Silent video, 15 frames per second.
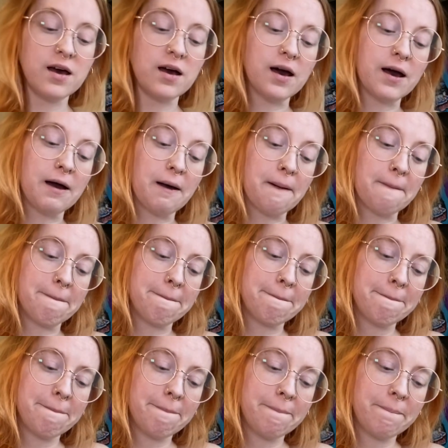And
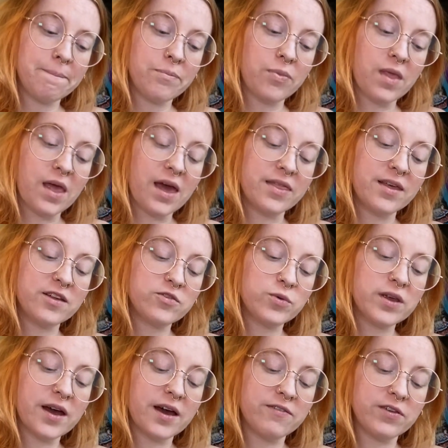that's
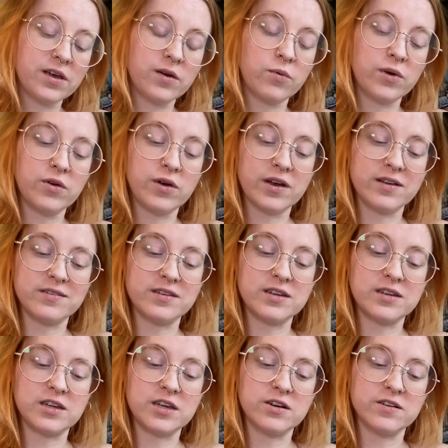really, I feel like, what you guys need
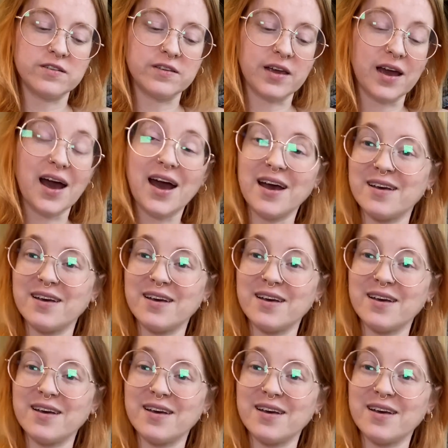to hear is, like,